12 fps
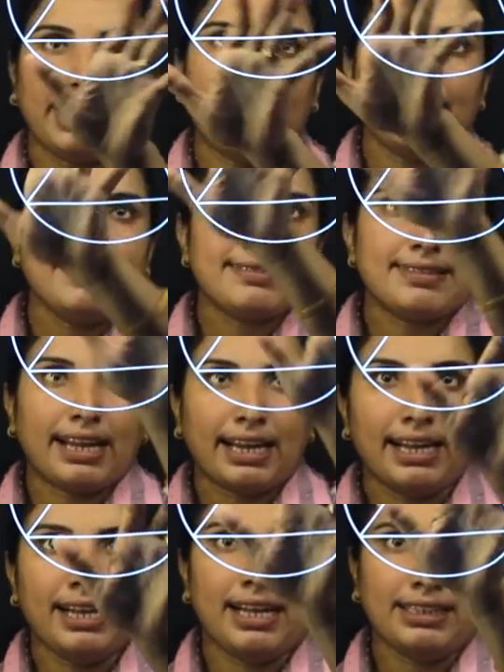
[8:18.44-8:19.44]
a
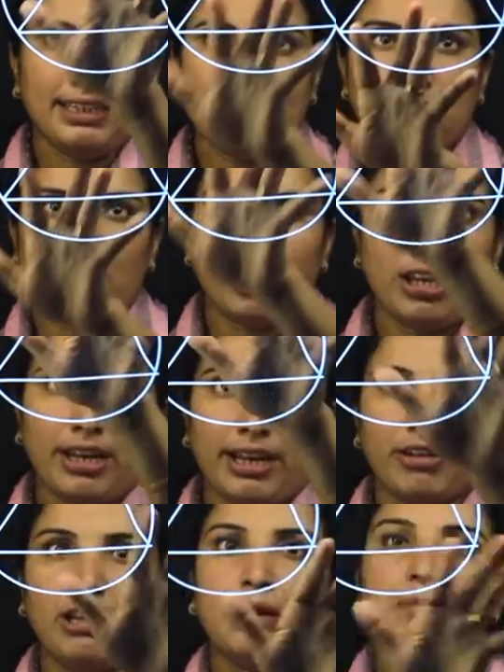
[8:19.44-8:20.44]
circle and a
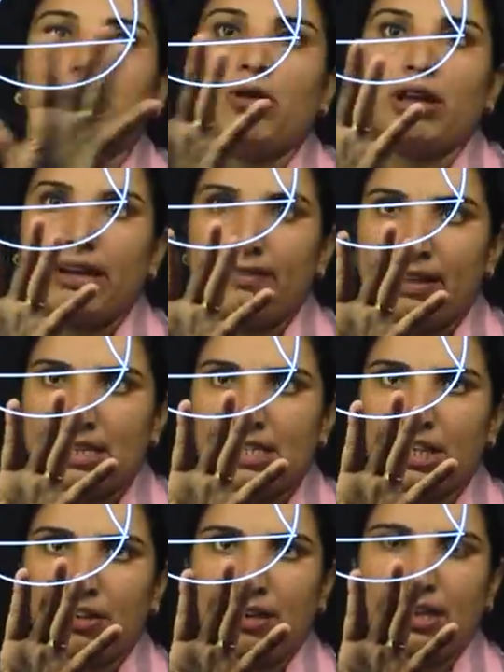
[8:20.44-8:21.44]
regular polygon. Now,
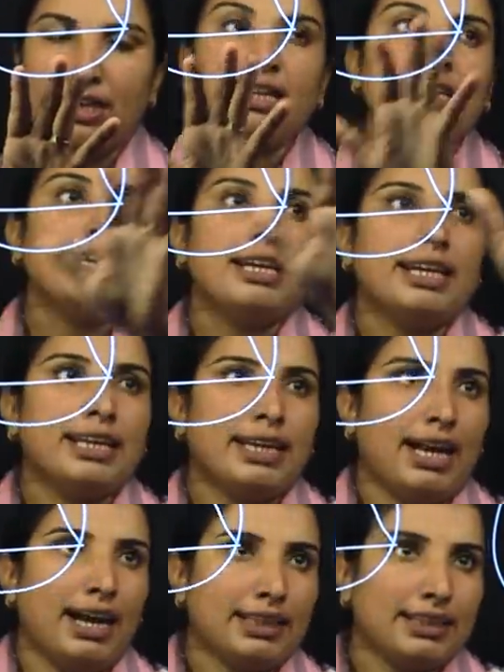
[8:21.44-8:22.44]
we
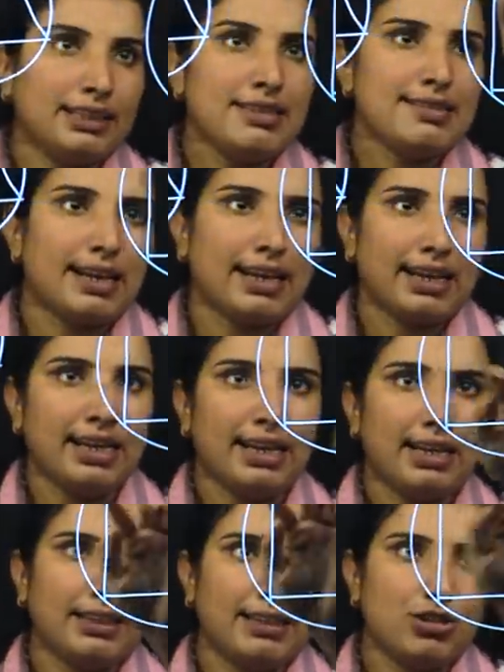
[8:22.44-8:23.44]
have a circle
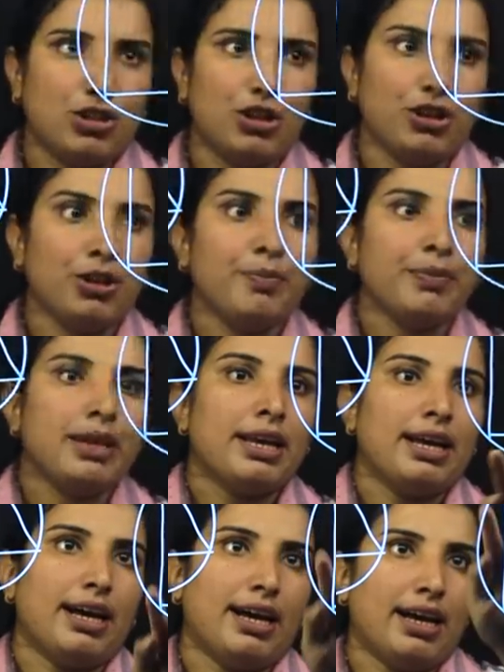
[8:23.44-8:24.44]
and
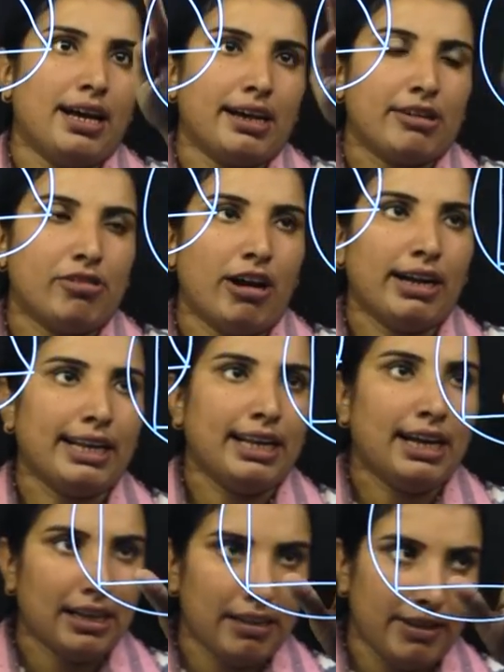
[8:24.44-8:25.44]
a
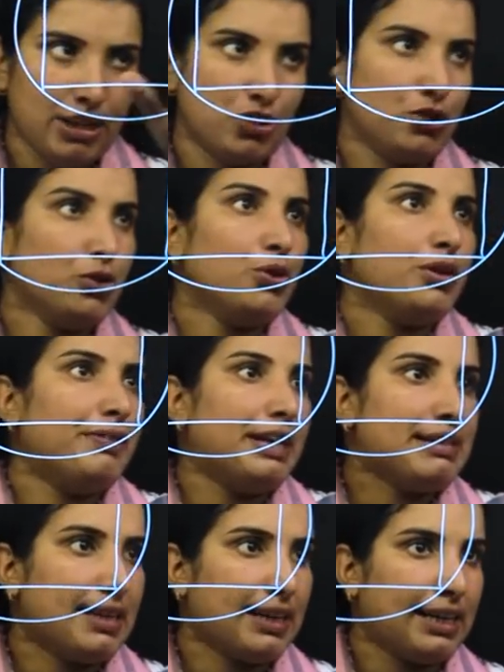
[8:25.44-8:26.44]
quadrilateral. We have a
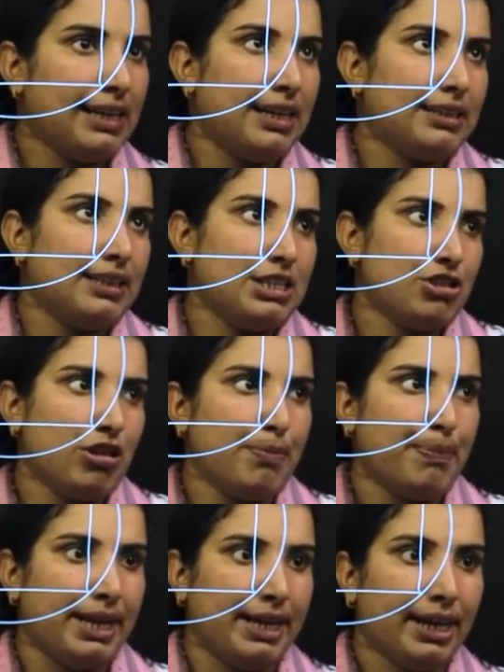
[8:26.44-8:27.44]
circle and a
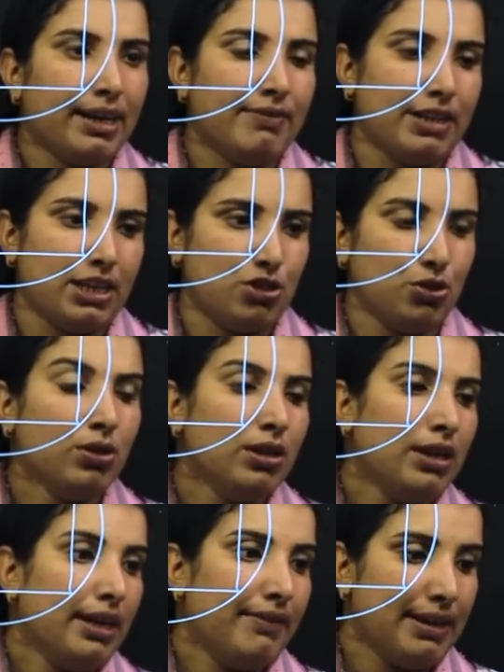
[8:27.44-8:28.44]
pentagon. We have
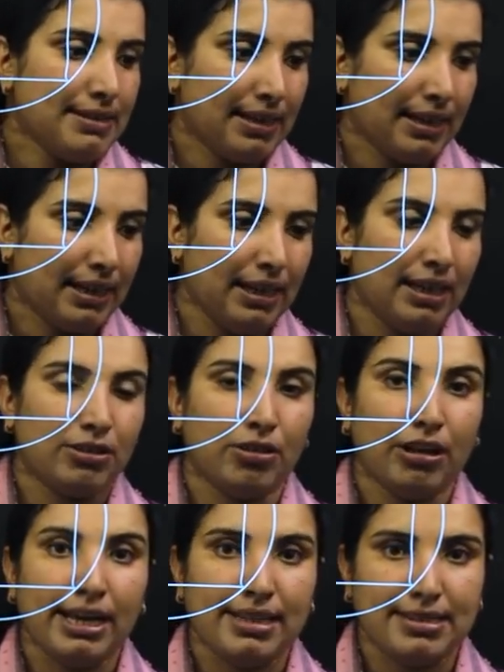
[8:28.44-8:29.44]
a circle and a
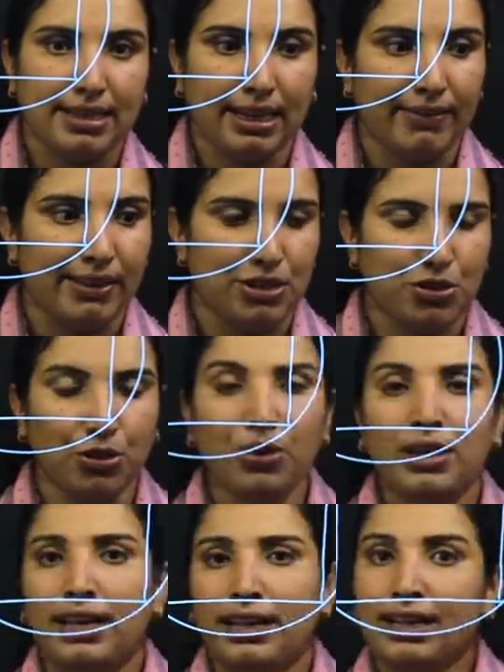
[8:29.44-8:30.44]
hexagon. We
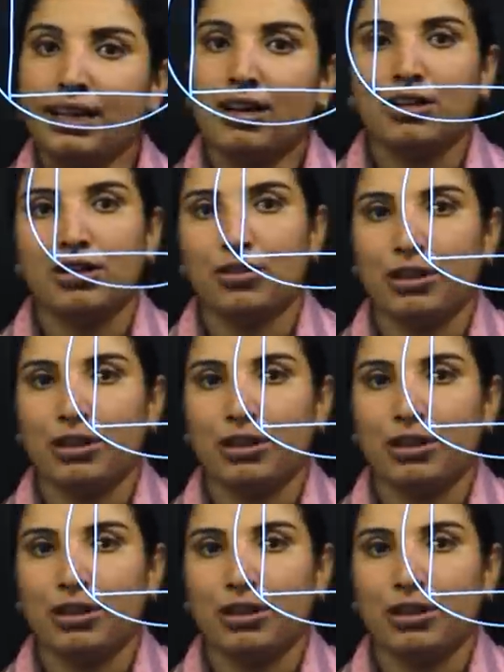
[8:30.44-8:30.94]
have a